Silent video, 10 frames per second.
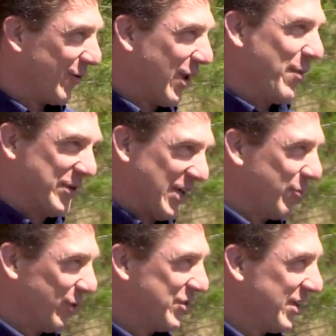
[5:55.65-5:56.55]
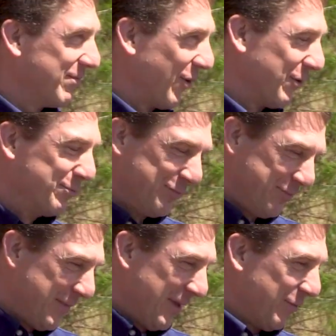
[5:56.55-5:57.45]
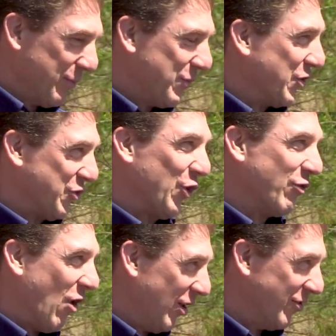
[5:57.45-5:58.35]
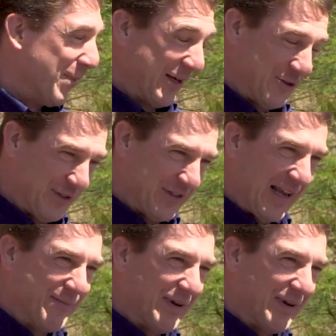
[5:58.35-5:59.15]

I don't know how much I appreciate or deserve all of them, I should say.